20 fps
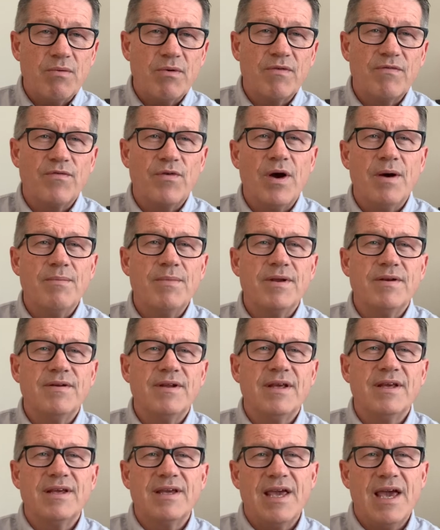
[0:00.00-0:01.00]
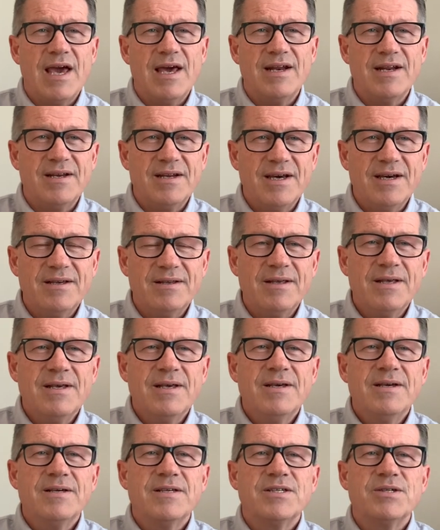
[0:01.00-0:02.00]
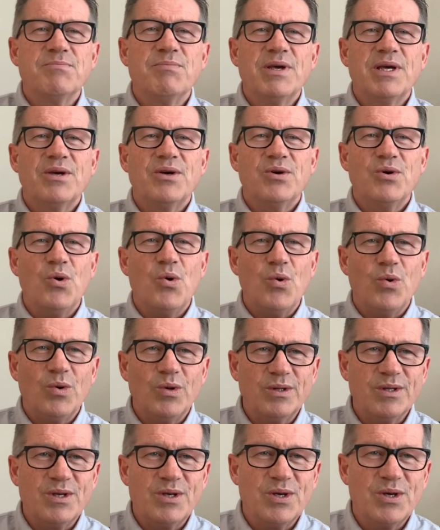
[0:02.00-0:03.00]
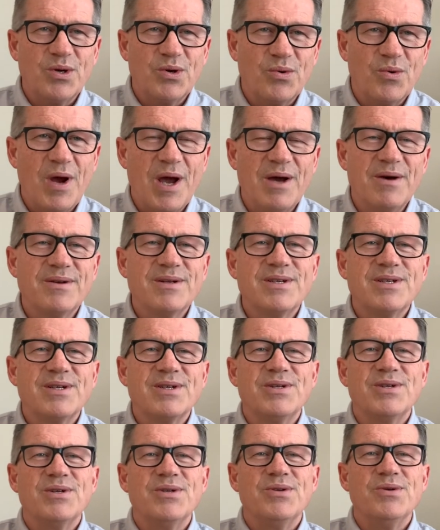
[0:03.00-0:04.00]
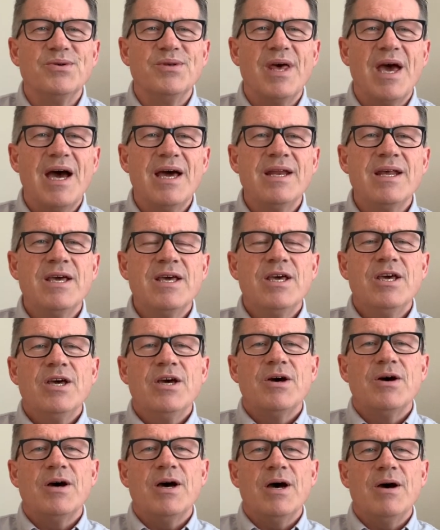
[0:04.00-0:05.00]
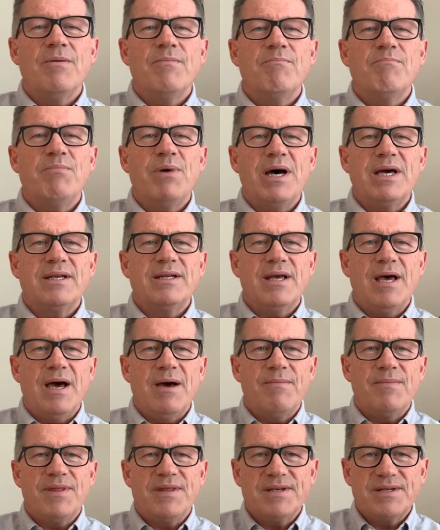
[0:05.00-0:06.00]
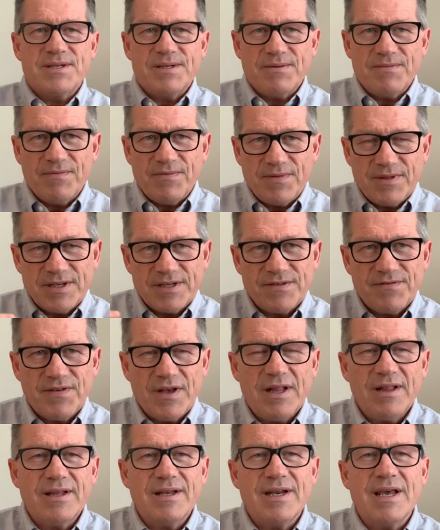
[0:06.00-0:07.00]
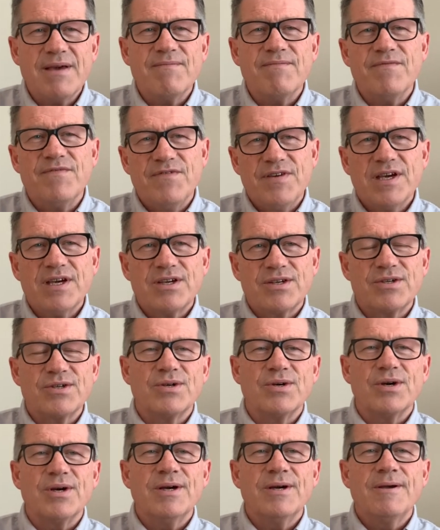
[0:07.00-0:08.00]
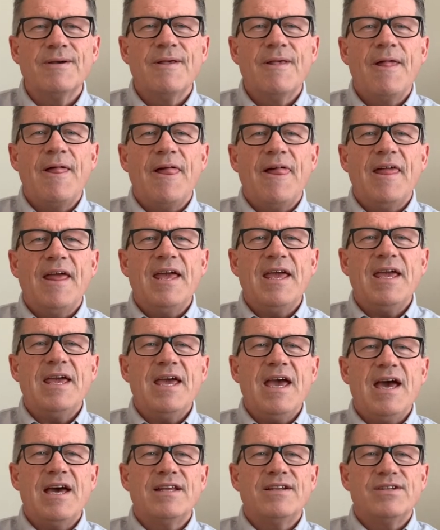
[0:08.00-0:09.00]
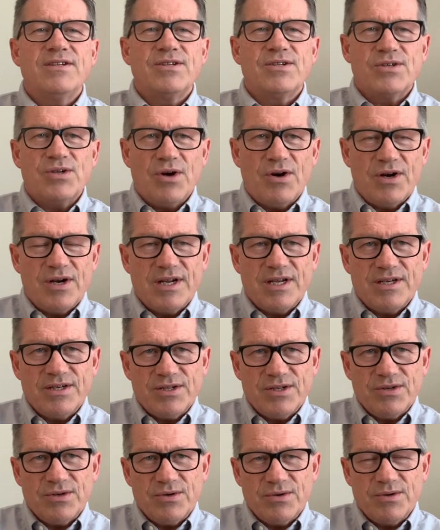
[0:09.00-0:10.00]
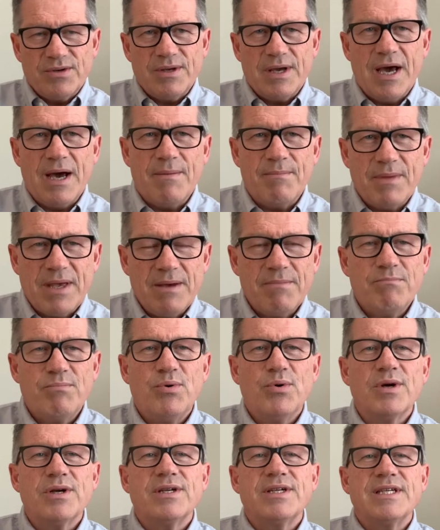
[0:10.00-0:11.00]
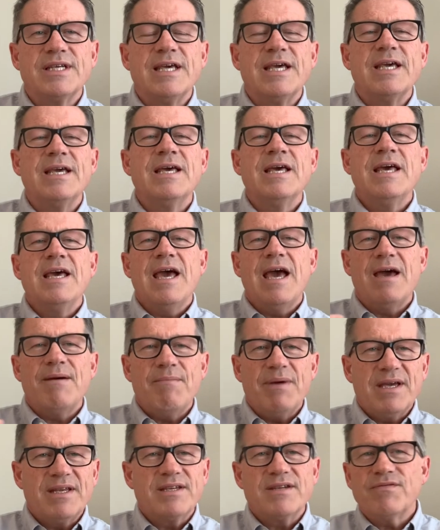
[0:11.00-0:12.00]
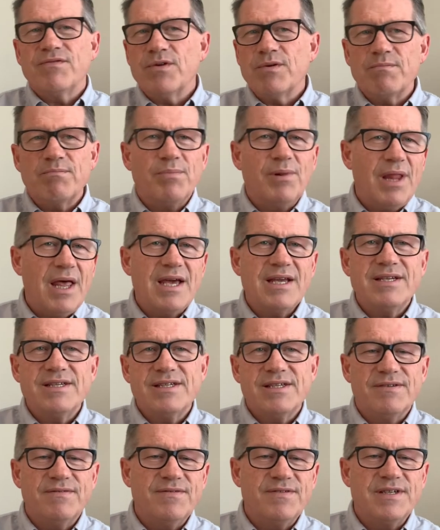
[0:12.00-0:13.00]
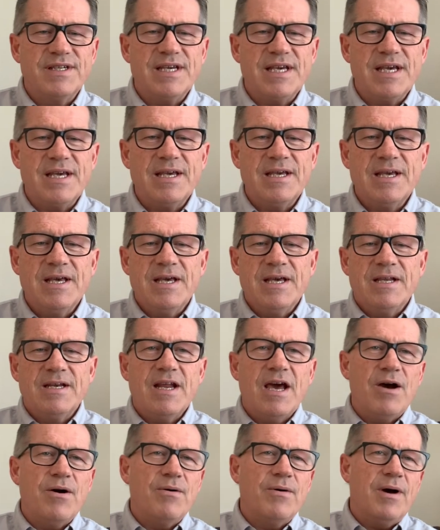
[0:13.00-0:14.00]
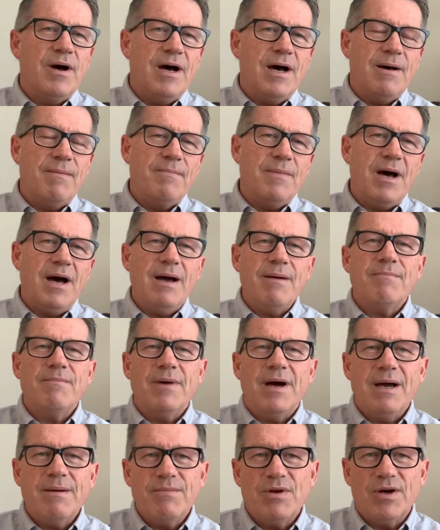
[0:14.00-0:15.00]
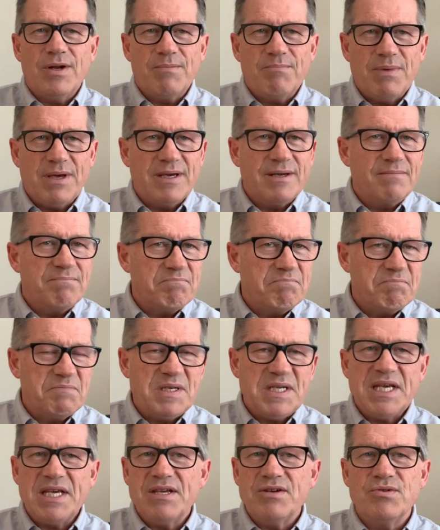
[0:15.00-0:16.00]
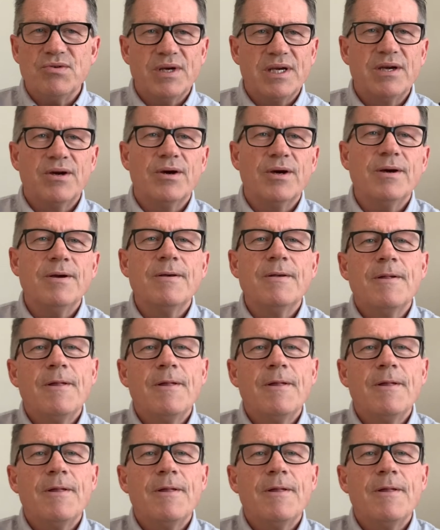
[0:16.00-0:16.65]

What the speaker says: from in Canada. It's a bit cold year-round to do that. But this fellow named Victor, he had started to import tea and make different blends of tea. Now, I'm not a big tea drinker,